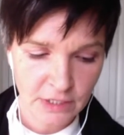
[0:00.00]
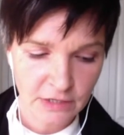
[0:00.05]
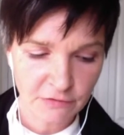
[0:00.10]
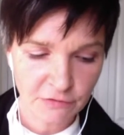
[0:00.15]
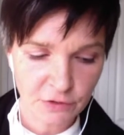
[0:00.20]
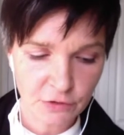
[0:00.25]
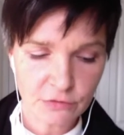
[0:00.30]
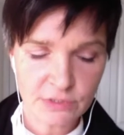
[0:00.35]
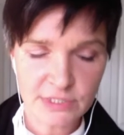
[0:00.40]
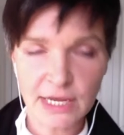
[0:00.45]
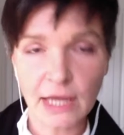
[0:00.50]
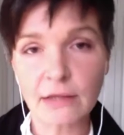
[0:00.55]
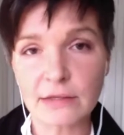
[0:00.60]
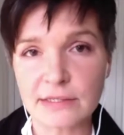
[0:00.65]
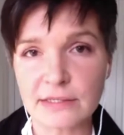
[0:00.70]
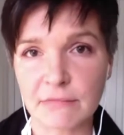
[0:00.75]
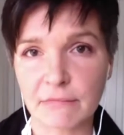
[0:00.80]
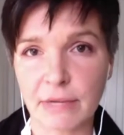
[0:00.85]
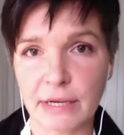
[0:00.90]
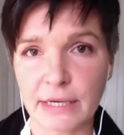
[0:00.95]
they're
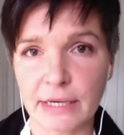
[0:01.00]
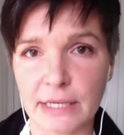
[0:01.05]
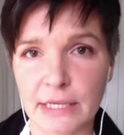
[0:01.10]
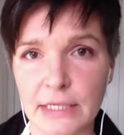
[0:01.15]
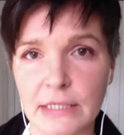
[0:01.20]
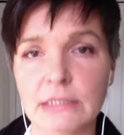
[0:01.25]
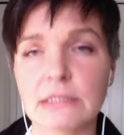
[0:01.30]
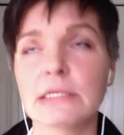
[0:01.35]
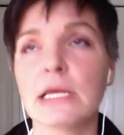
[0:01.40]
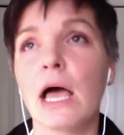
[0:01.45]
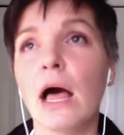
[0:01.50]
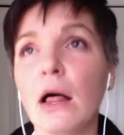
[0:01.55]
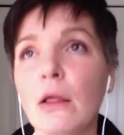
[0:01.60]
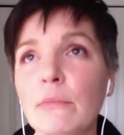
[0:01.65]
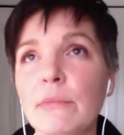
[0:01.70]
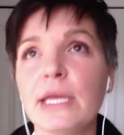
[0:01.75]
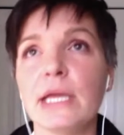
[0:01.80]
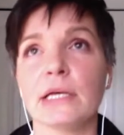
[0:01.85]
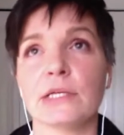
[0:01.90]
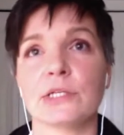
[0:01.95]
going to uh, give
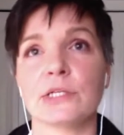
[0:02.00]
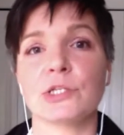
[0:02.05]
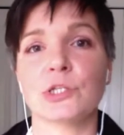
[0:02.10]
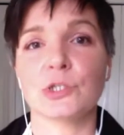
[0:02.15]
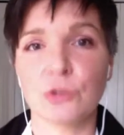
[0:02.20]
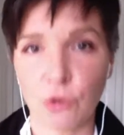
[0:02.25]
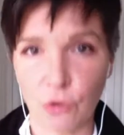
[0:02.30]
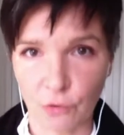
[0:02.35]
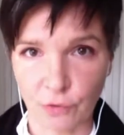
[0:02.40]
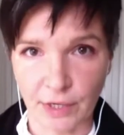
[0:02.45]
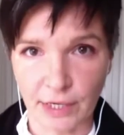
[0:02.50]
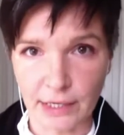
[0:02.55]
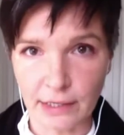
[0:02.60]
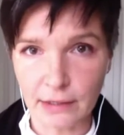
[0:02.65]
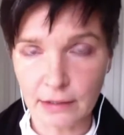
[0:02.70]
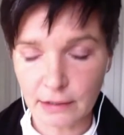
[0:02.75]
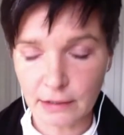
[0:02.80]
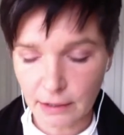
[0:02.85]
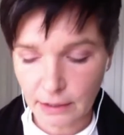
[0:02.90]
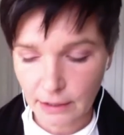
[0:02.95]
you um,
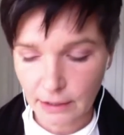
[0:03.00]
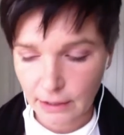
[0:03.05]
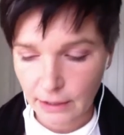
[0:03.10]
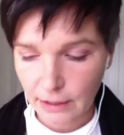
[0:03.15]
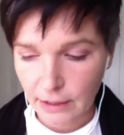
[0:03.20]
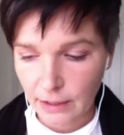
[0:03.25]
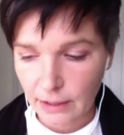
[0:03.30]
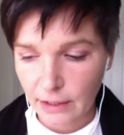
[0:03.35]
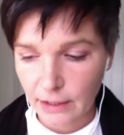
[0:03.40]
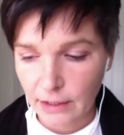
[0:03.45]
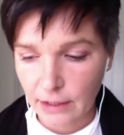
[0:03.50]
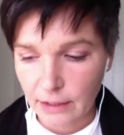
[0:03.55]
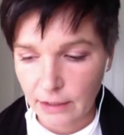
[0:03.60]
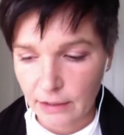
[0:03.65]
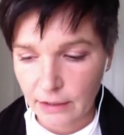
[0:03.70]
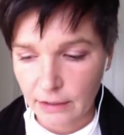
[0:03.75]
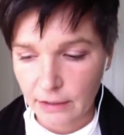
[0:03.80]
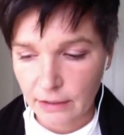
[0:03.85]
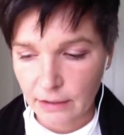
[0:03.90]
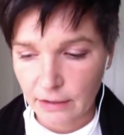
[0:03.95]
an account. And somebody
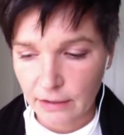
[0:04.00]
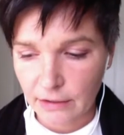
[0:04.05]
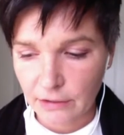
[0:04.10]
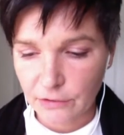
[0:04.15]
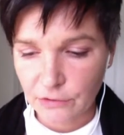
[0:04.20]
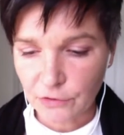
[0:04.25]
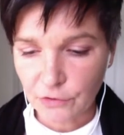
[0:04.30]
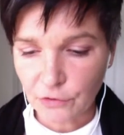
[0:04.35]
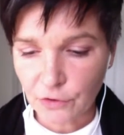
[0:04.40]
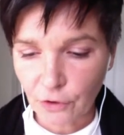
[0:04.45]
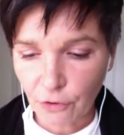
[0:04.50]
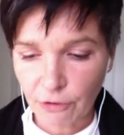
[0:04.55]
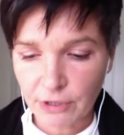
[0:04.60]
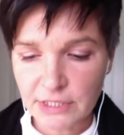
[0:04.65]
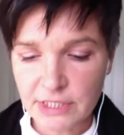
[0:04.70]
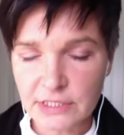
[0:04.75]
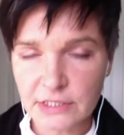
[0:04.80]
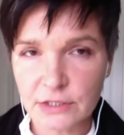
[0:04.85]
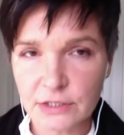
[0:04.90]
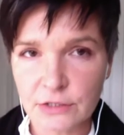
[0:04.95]
said, uh, David
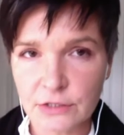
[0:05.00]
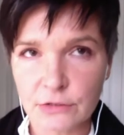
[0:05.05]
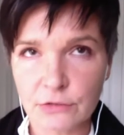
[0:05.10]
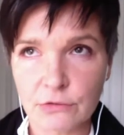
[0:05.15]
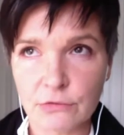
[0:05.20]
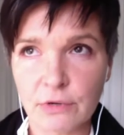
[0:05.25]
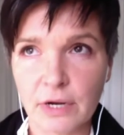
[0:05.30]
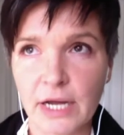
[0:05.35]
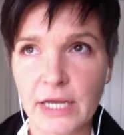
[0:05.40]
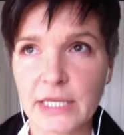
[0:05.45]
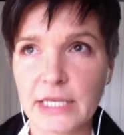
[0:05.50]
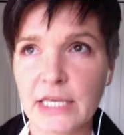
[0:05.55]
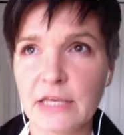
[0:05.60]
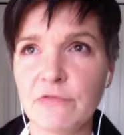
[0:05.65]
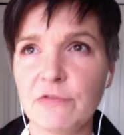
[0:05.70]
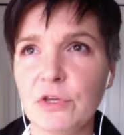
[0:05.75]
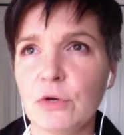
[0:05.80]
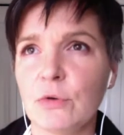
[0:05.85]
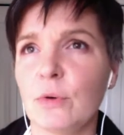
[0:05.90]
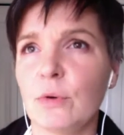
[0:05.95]
said, uh, yeah, day in the
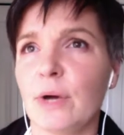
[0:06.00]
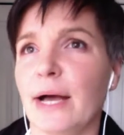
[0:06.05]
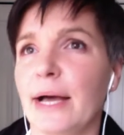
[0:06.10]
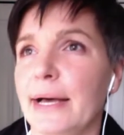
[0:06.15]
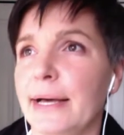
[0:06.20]
life.